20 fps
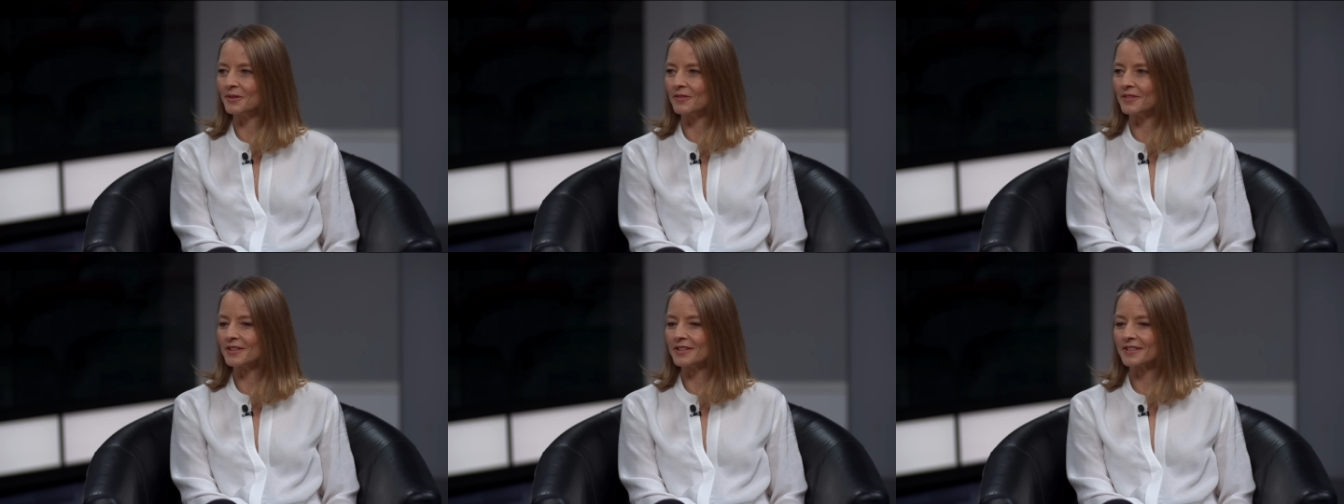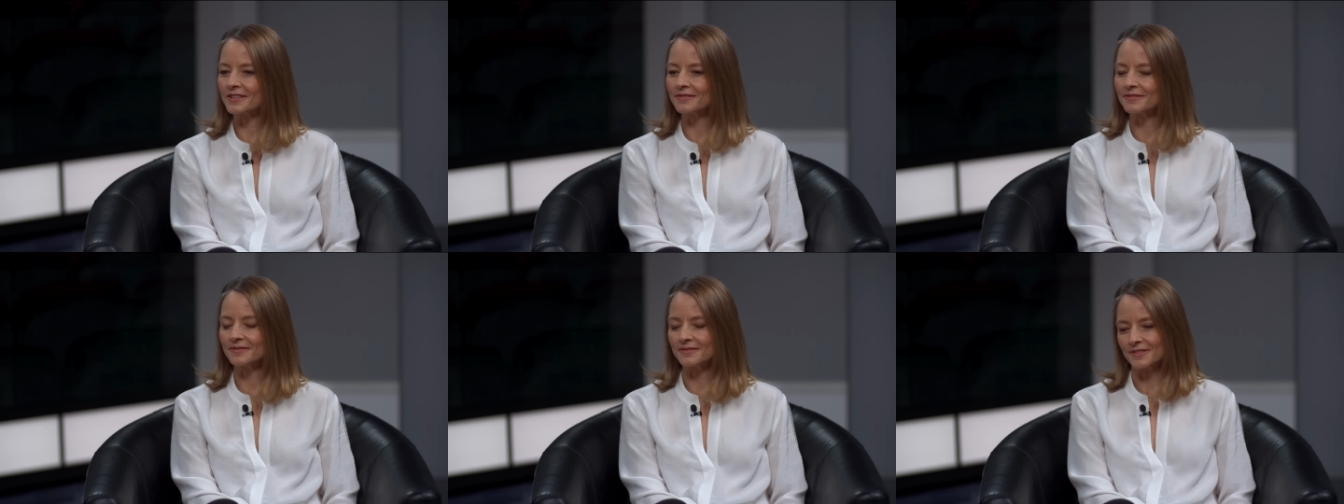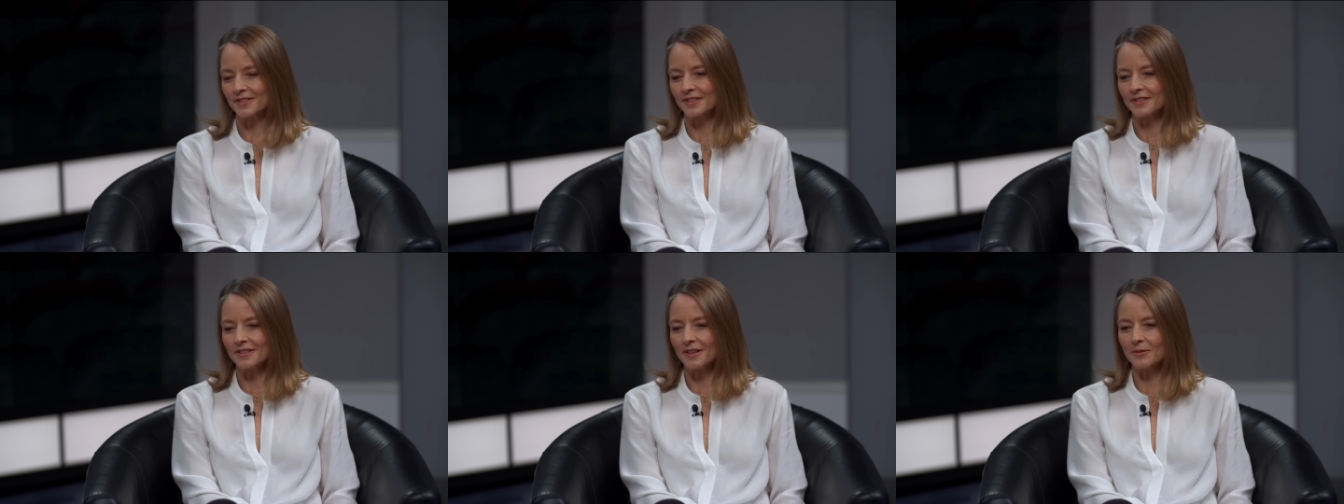ever
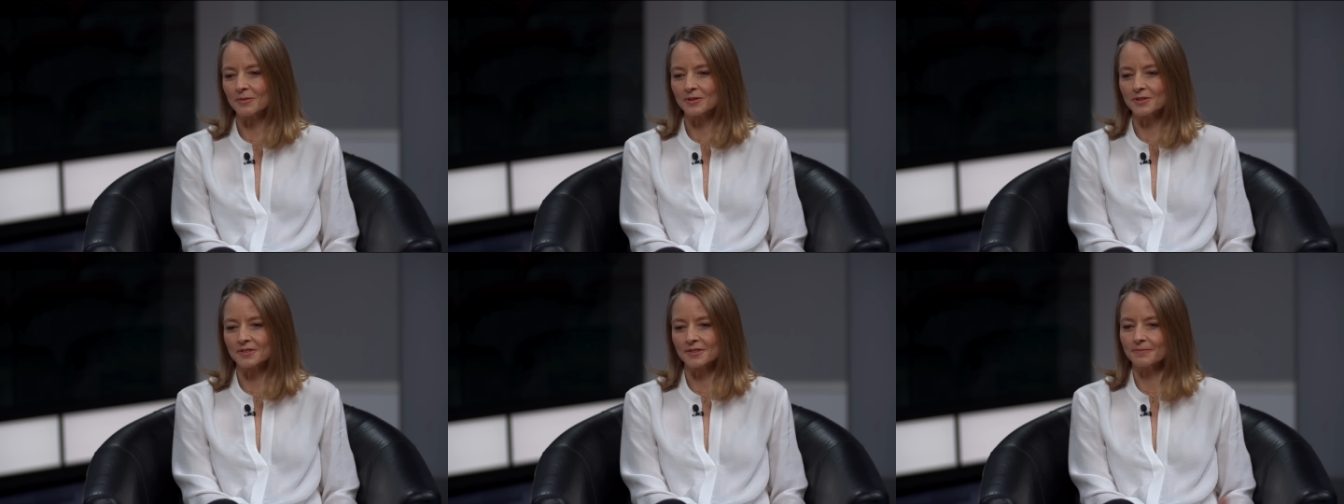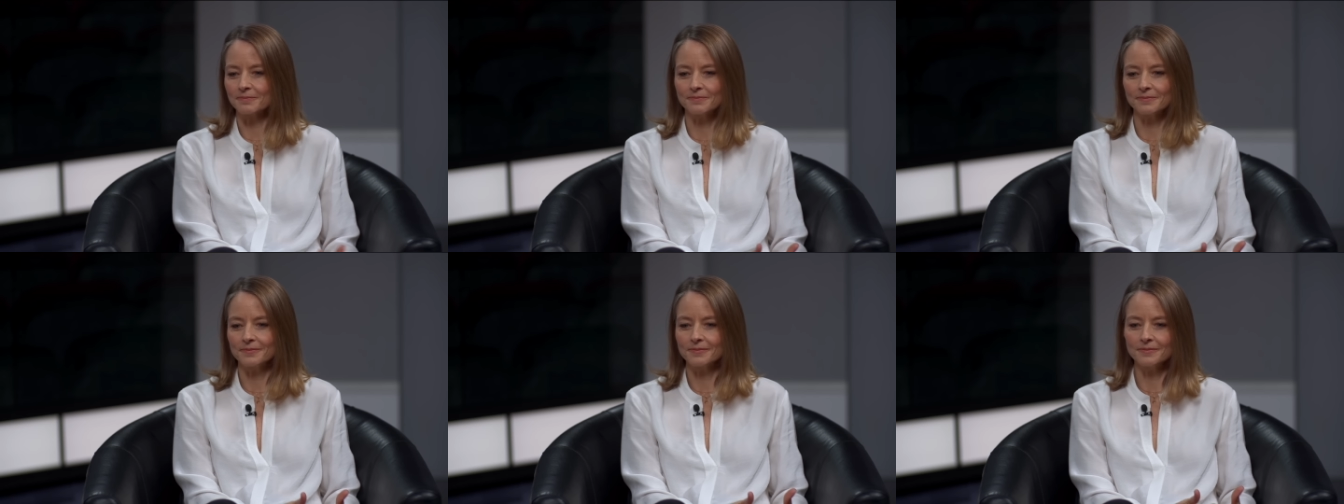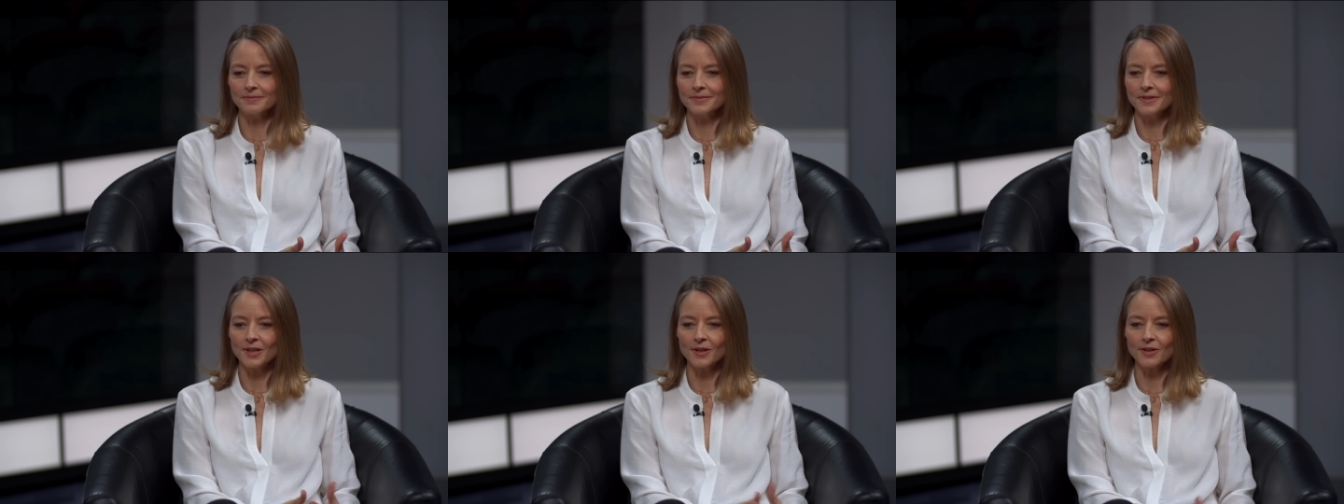since I was a
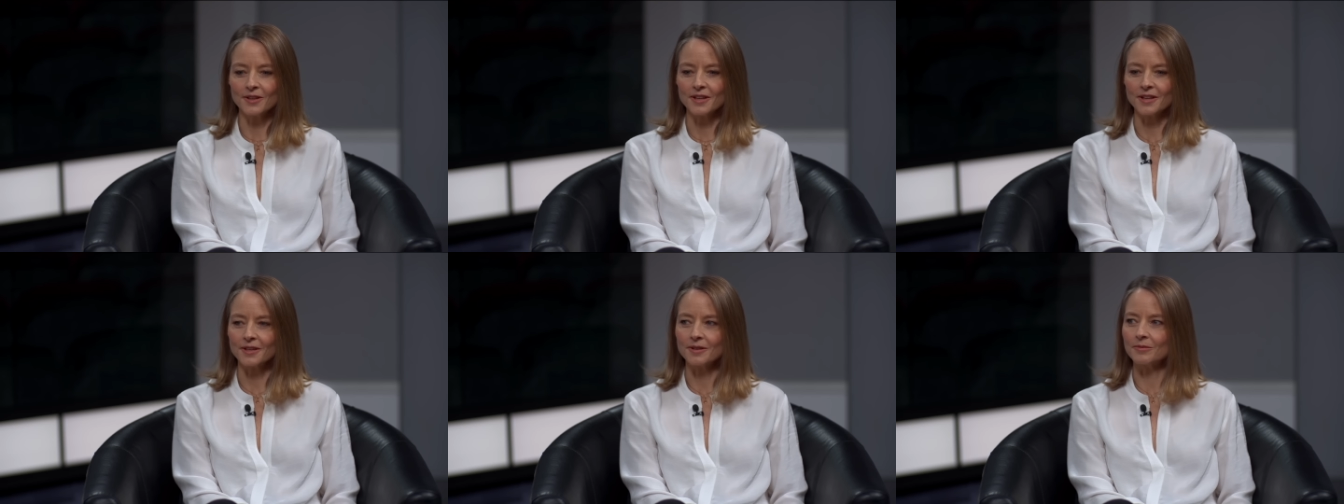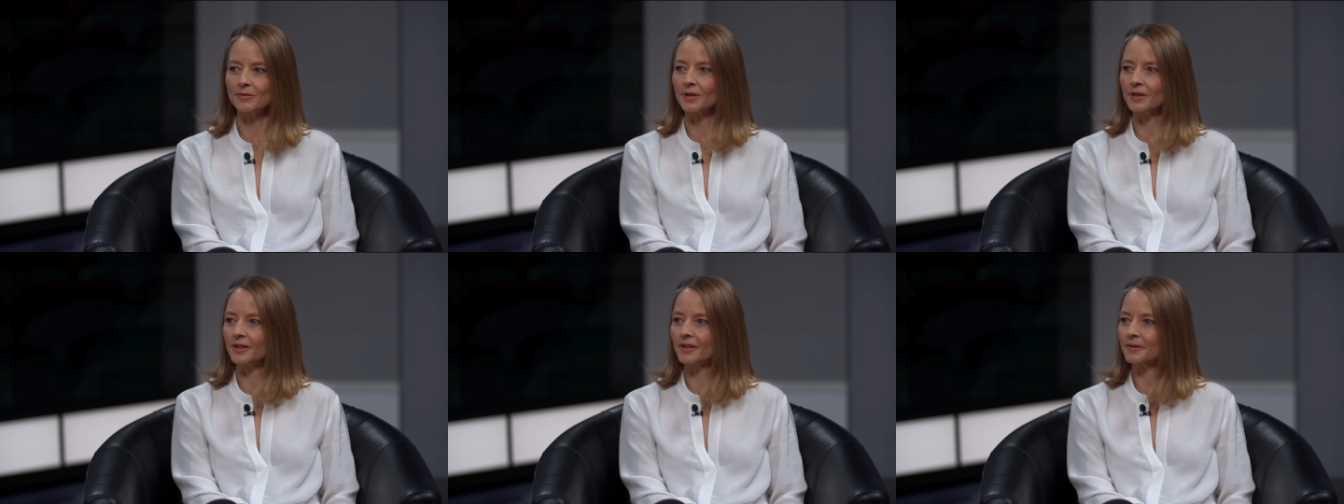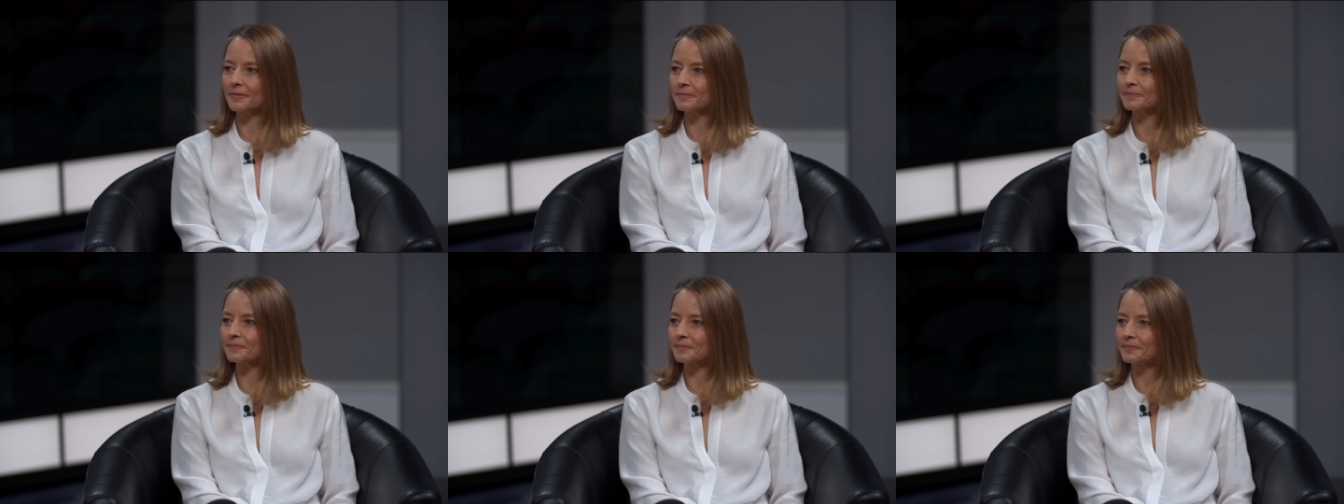little kid,
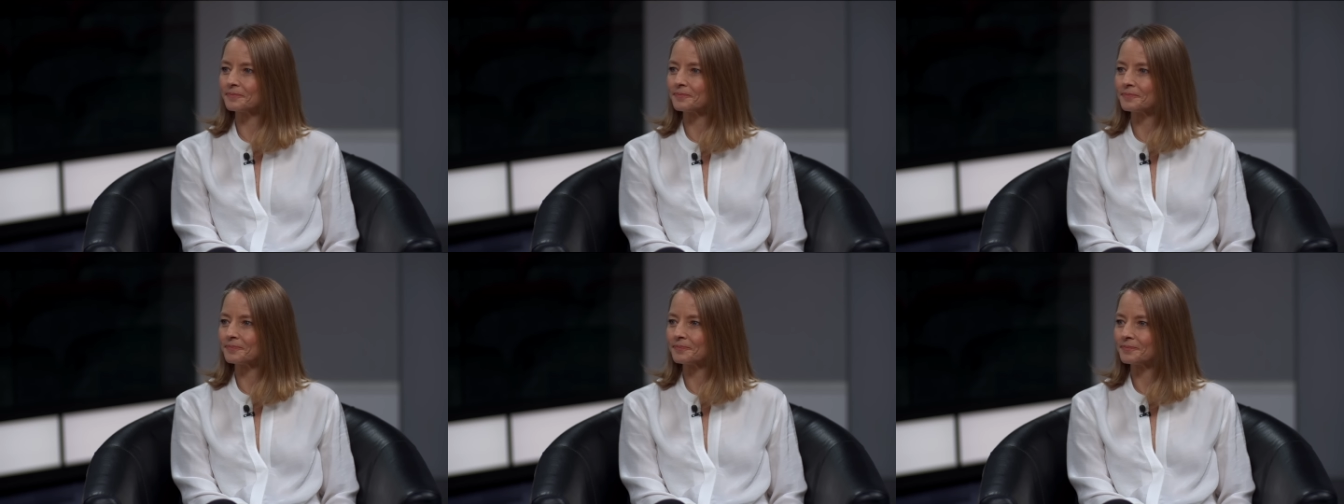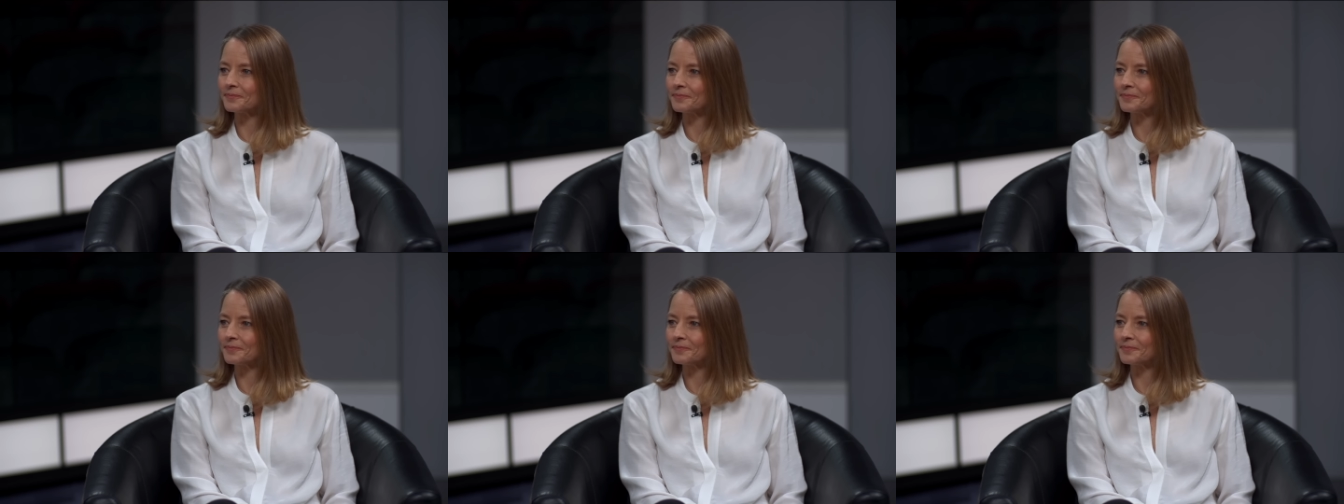really. More than